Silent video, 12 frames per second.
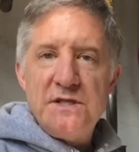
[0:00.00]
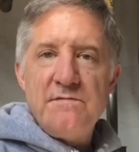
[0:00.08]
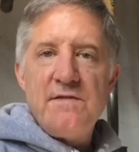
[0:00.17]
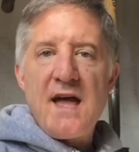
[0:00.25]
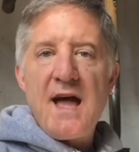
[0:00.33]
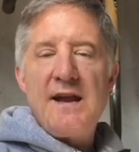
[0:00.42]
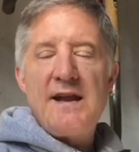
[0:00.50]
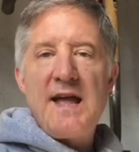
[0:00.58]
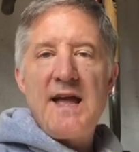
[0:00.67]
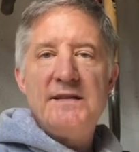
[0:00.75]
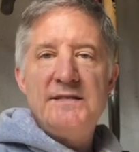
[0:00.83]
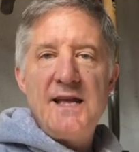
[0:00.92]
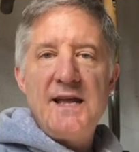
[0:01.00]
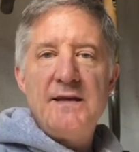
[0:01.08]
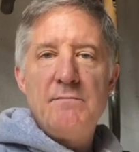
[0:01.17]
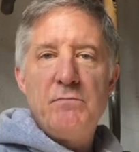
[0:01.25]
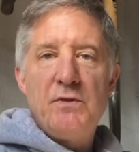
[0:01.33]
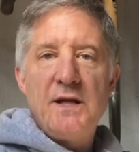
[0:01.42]
of that had
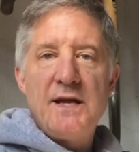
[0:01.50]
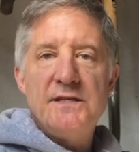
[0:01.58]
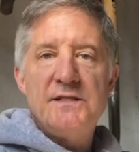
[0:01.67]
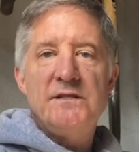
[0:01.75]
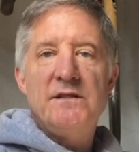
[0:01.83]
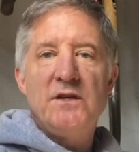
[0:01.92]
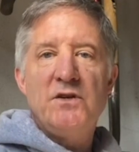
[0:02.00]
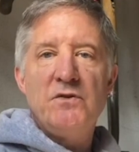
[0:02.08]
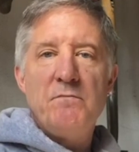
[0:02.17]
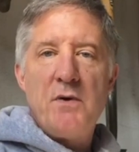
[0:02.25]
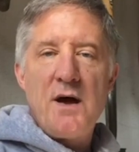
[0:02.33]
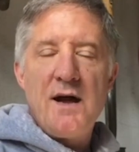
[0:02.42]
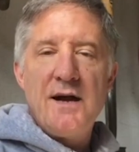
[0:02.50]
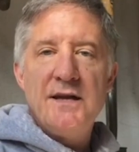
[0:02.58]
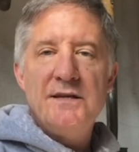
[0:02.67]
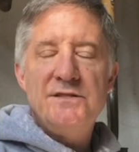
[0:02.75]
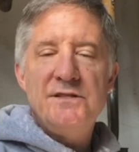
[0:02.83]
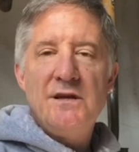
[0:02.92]
taken place, the
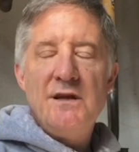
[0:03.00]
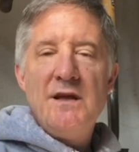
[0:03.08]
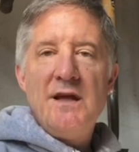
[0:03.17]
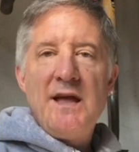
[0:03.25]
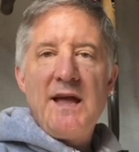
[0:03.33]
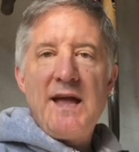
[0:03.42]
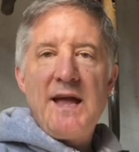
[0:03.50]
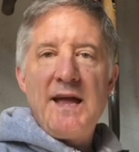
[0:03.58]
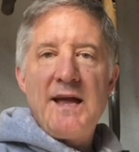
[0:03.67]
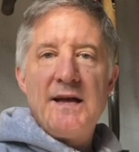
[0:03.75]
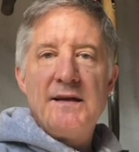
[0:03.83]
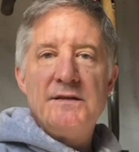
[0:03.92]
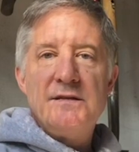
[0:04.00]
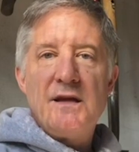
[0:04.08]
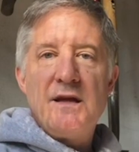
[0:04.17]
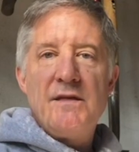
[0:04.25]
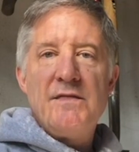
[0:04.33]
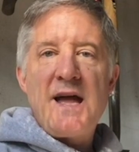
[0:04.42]
goodbyes, and
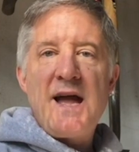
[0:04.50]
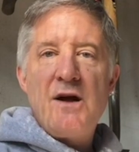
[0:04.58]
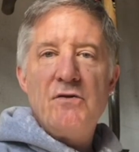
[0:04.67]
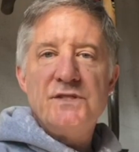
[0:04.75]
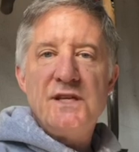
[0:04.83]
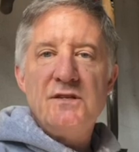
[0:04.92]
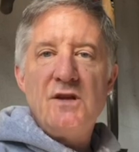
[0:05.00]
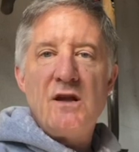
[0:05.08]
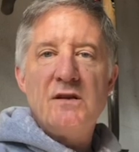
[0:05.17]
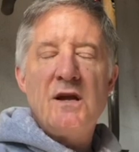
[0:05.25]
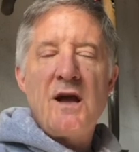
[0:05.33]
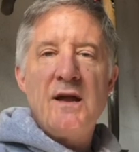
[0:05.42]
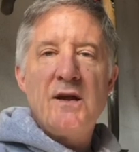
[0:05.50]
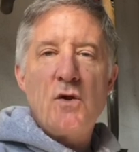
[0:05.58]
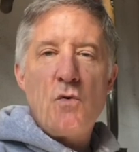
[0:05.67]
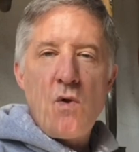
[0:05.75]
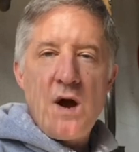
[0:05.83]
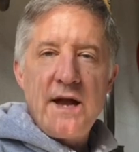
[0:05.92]
the house had gotten kind of
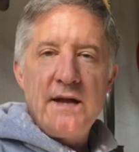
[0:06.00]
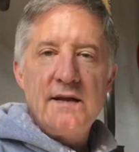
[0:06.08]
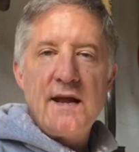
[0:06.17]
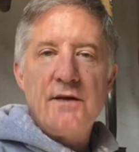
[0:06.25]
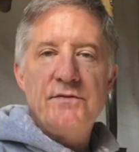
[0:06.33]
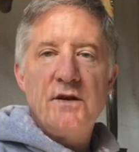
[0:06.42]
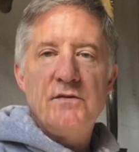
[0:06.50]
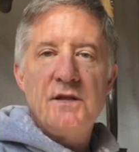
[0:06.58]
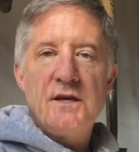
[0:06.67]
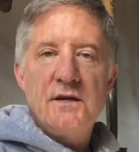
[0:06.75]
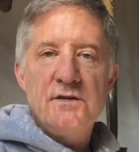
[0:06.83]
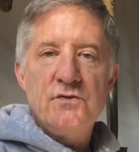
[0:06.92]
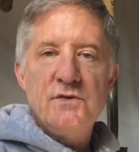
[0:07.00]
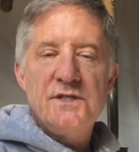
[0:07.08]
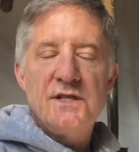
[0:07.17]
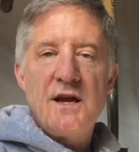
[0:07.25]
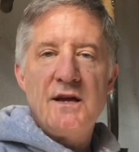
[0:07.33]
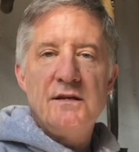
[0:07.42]
quiet out there in the
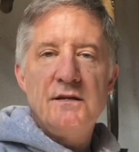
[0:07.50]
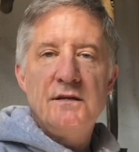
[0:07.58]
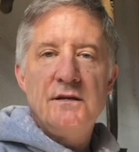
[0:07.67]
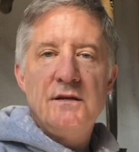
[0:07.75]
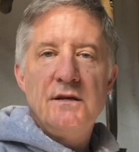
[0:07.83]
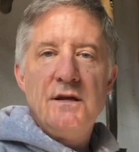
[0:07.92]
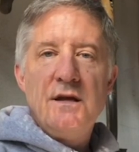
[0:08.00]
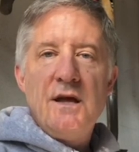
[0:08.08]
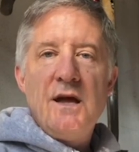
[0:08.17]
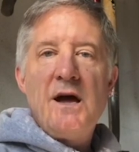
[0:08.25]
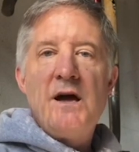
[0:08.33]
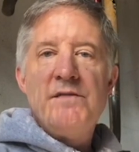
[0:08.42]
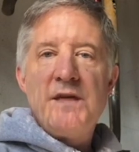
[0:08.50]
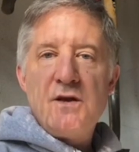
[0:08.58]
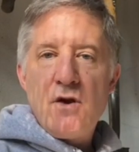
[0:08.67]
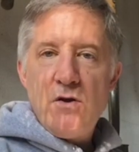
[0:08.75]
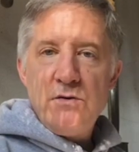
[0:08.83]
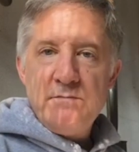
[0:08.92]
countryside, they
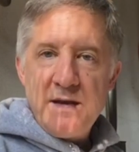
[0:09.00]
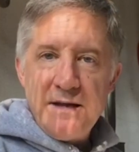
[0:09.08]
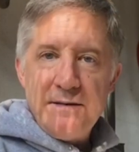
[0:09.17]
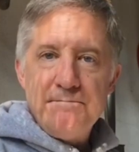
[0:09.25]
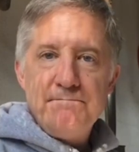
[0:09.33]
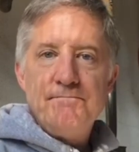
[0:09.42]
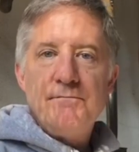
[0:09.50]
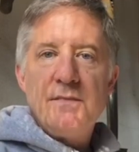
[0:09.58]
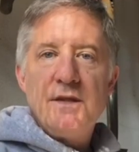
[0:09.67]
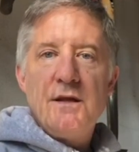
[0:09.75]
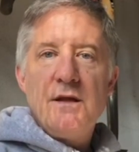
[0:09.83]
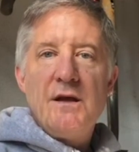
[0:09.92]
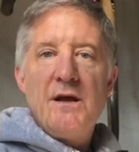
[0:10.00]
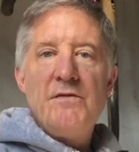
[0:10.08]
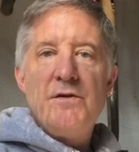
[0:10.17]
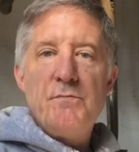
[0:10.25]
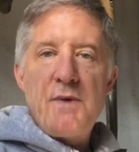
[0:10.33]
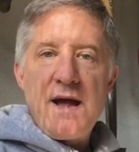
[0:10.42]
called me,
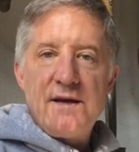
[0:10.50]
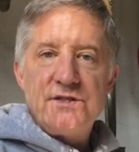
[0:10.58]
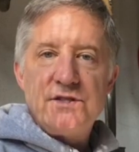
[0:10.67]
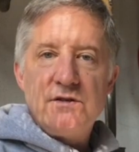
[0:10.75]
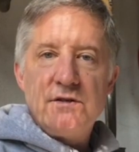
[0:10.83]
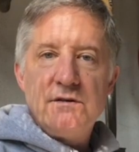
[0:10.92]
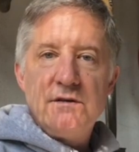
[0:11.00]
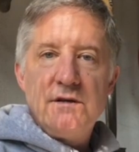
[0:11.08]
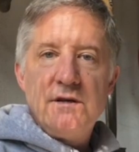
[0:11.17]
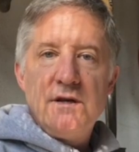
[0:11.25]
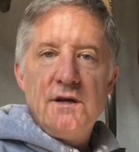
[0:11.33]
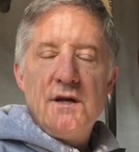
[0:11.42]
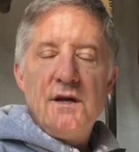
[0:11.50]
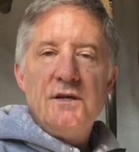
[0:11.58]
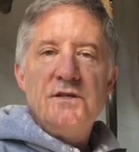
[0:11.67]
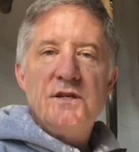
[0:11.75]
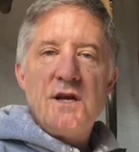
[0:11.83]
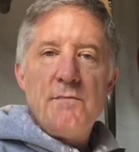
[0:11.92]
their pastor,
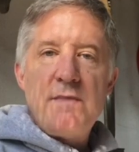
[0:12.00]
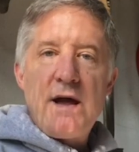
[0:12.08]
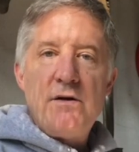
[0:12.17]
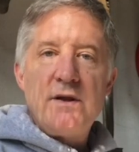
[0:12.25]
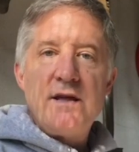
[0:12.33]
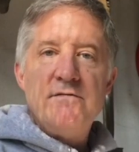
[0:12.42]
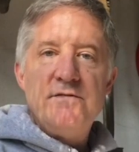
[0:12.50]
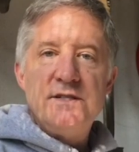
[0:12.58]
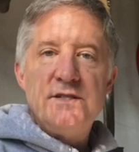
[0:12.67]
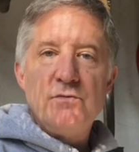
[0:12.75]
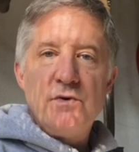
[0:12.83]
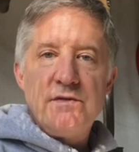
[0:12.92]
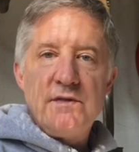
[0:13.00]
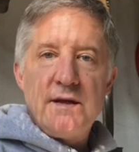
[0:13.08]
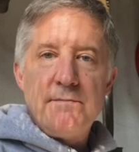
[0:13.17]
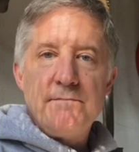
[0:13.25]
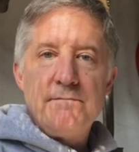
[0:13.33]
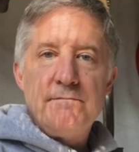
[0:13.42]
to come out and visit with them.